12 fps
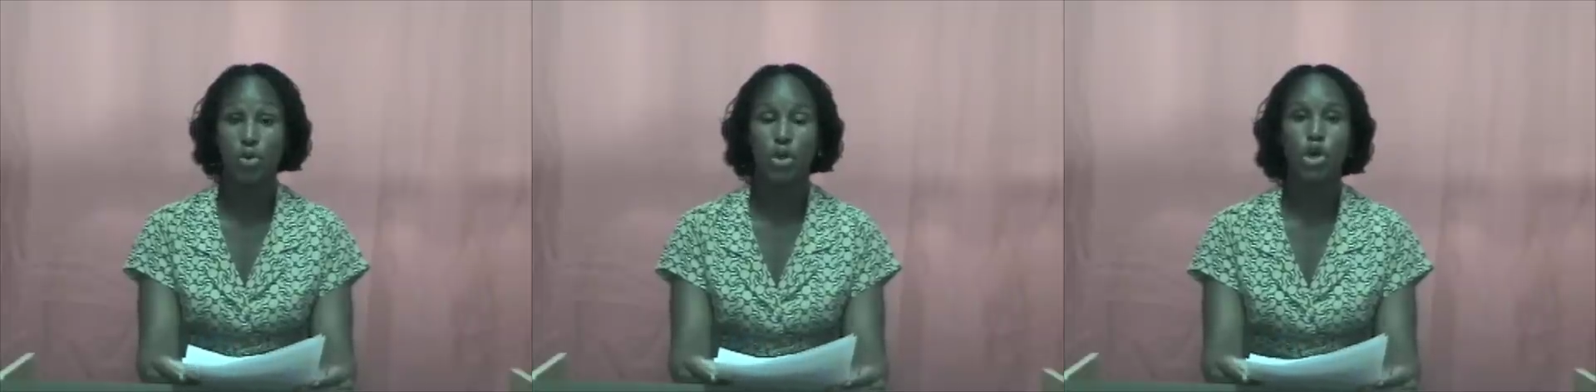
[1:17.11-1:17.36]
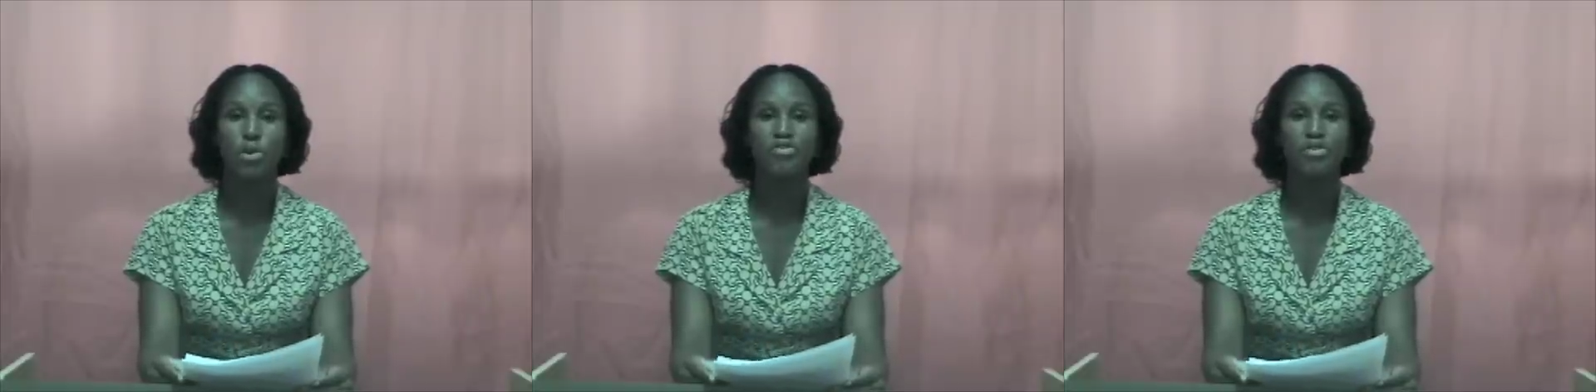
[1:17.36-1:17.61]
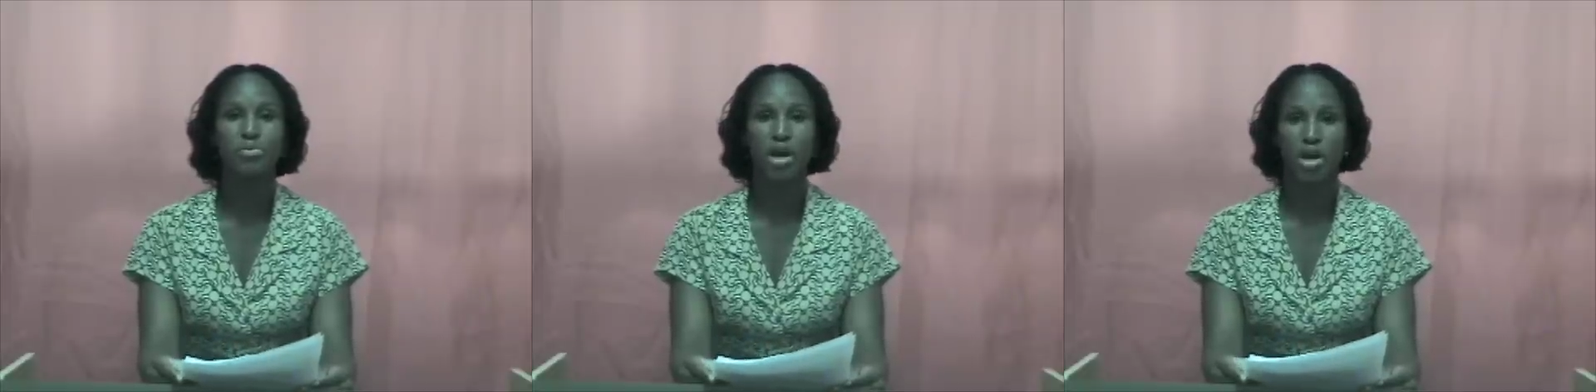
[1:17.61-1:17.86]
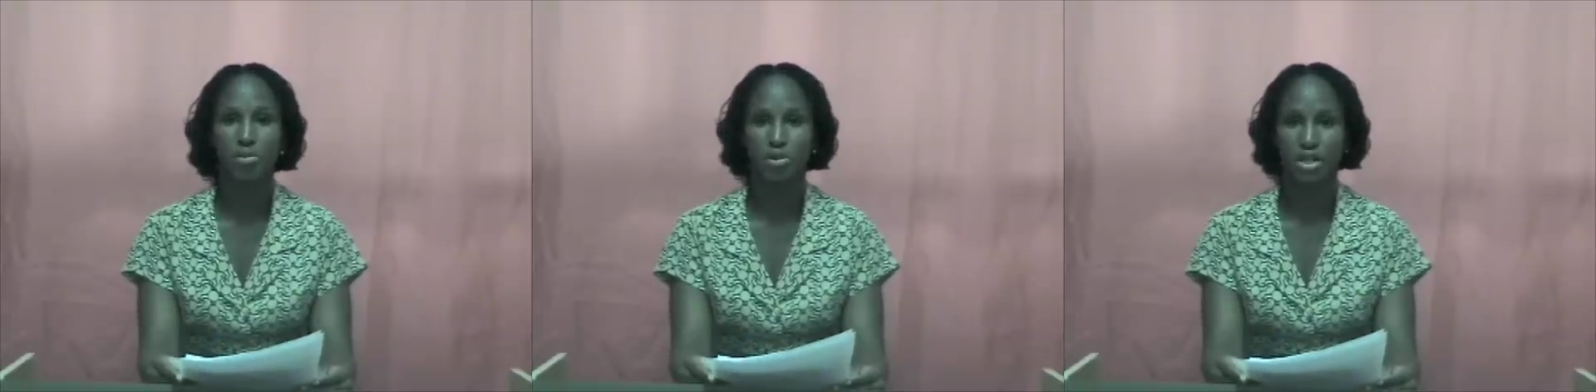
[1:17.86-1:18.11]
who come to
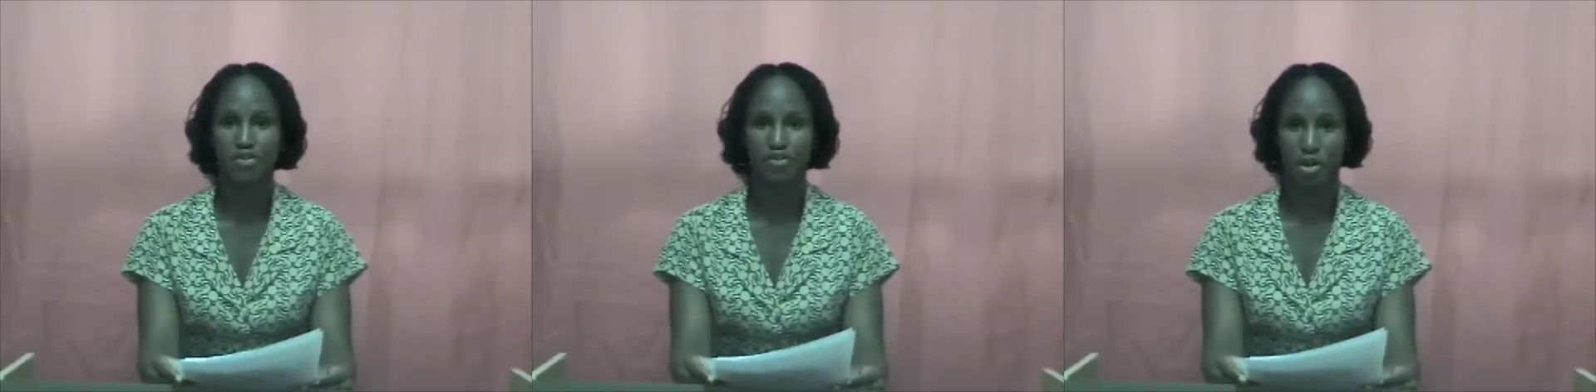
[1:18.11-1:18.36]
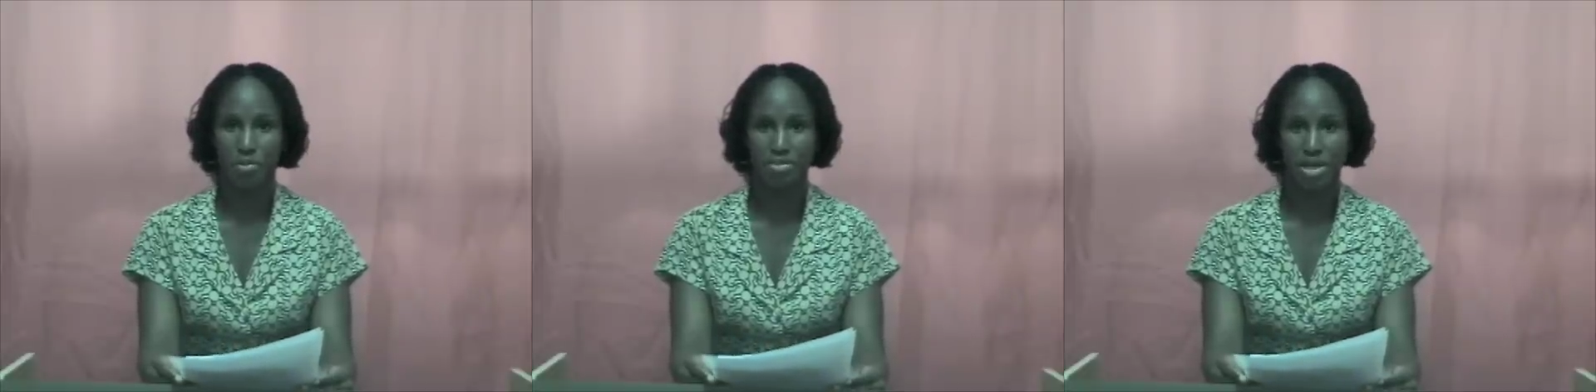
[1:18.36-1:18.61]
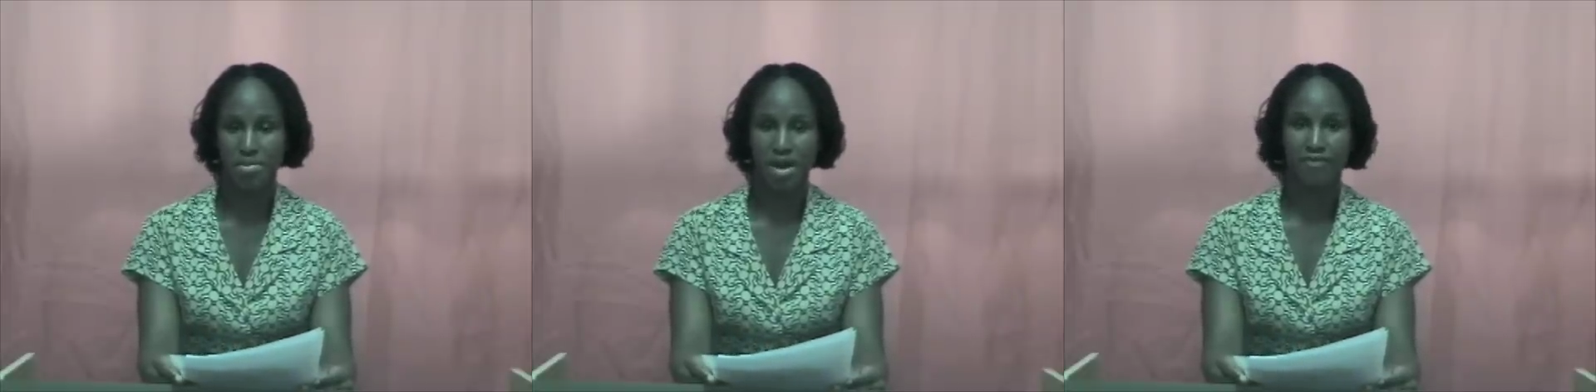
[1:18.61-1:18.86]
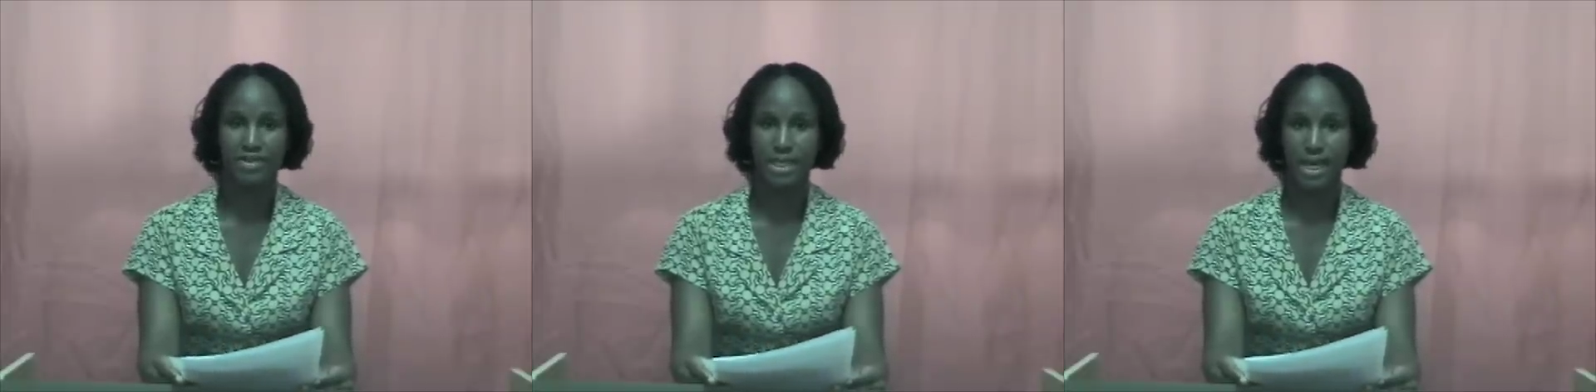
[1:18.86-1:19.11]
borrow money from them
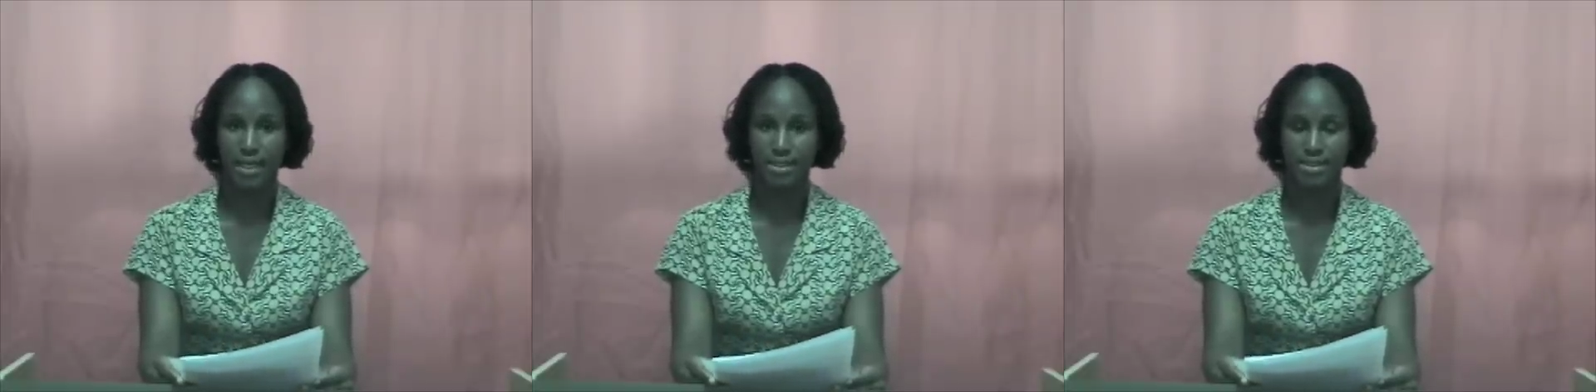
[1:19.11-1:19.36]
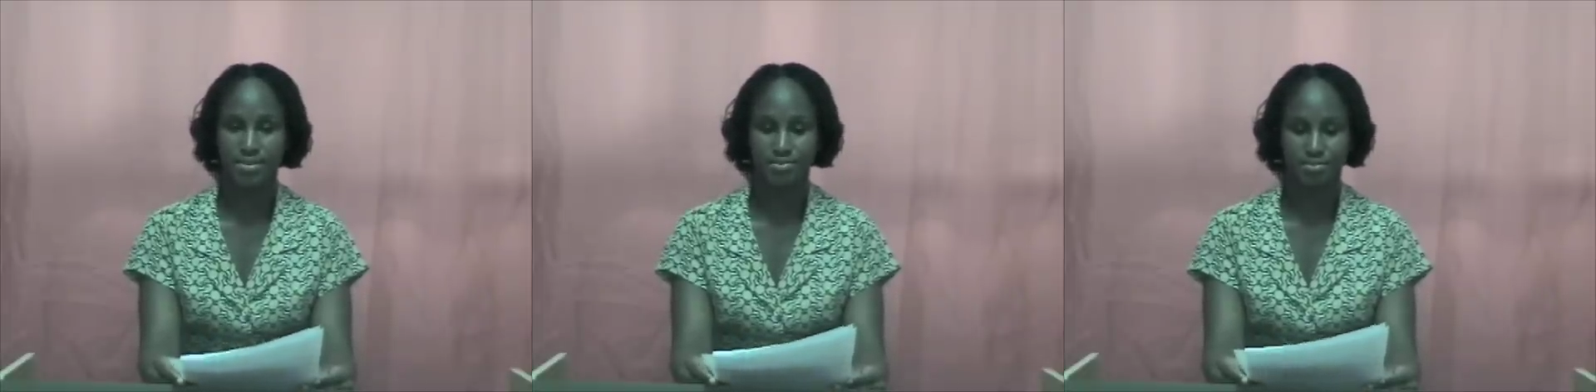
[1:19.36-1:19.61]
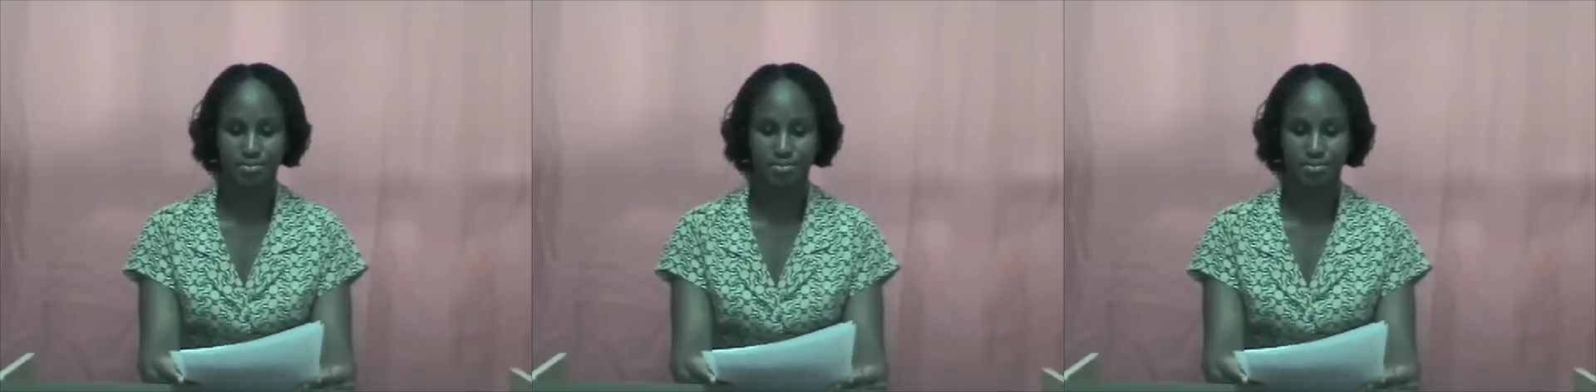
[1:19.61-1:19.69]
after that.